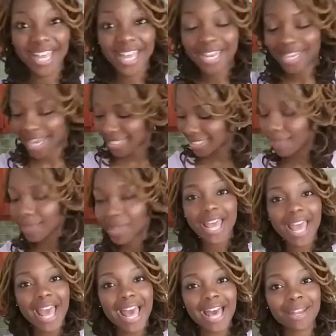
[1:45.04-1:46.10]
Next, I'm
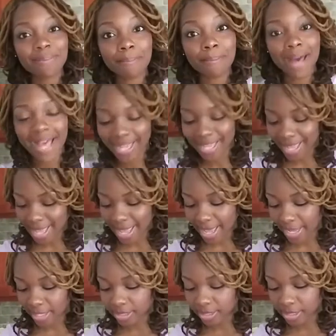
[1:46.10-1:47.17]
gonna add my
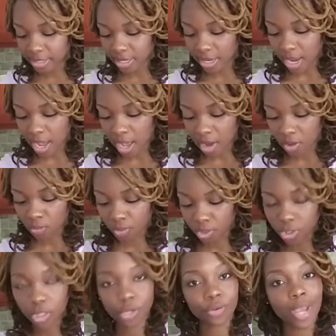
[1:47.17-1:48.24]
eggs. Now we're
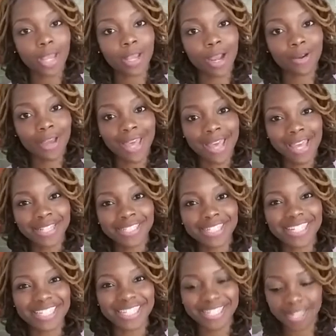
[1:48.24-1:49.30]
gonna crack our eggs
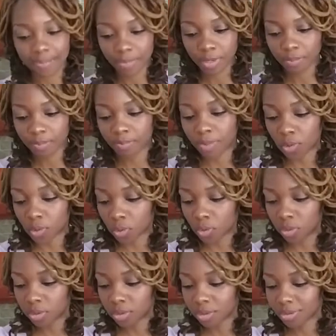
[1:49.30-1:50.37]
in a separate
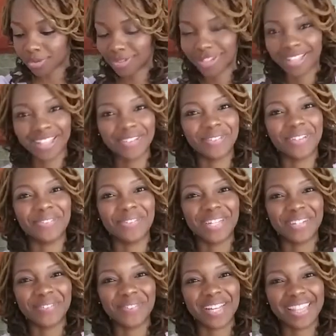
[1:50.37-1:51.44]
bowl. We
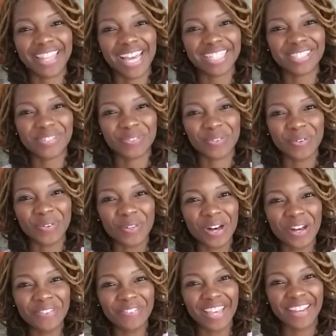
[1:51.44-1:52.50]
wouldn't want that to roll
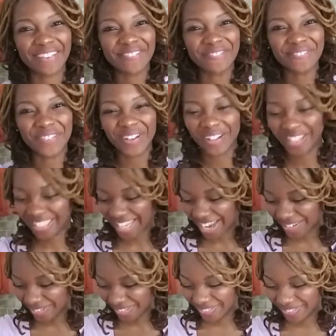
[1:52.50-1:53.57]
off and fall
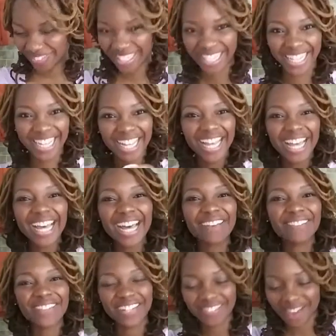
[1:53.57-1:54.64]
now, would we?
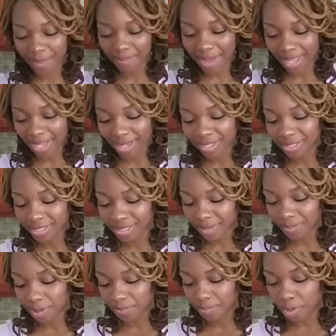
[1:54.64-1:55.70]
I'm gonna crack my egg in a
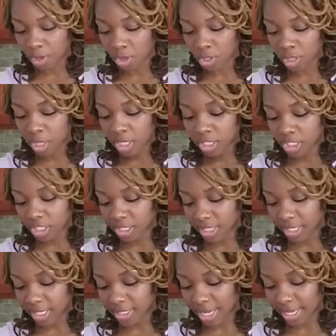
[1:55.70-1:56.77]
separate bowl. Just
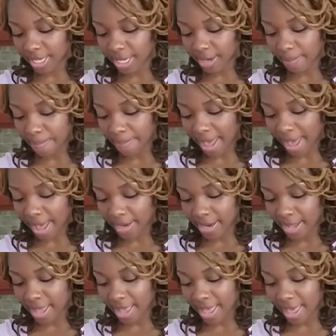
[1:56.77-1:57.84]
in case I get a bad
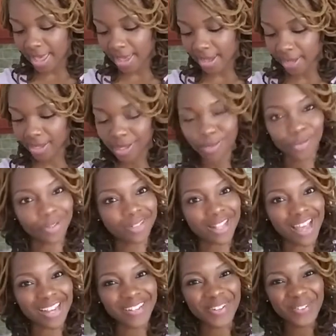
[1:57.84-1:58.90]
egg, it will
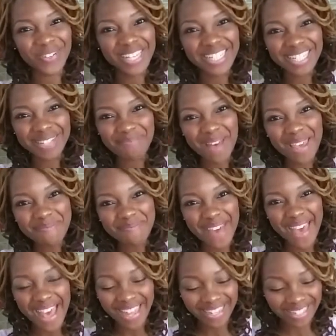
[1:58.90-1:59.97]
not go into my
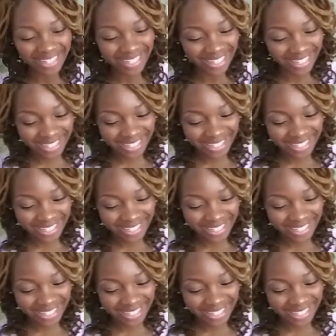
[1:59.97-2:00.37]
batter.